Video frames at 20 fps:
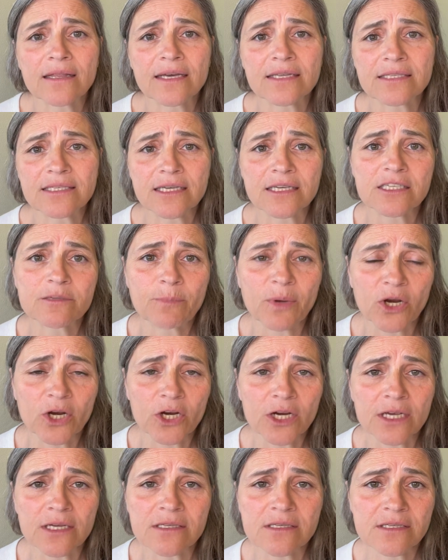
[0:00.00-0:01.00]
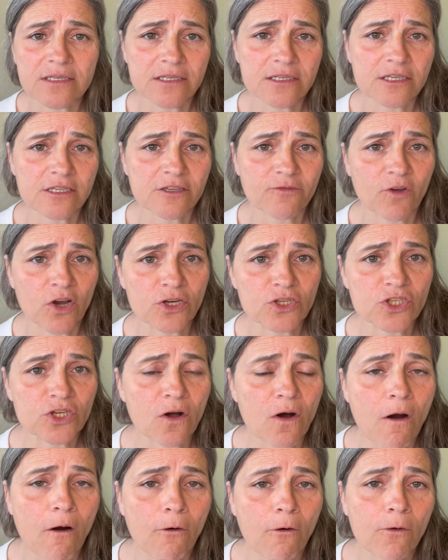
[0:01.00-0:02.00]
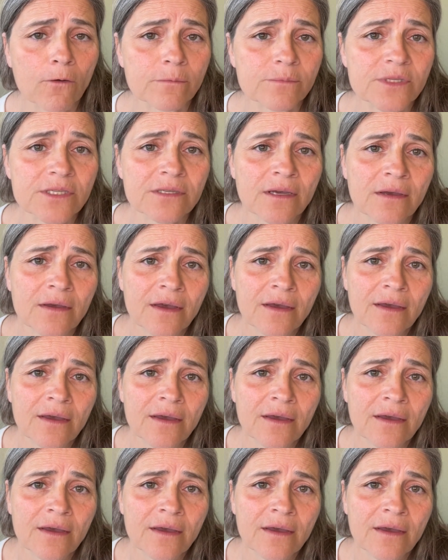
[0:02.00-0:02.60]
that's experienced in dysfunctional homes.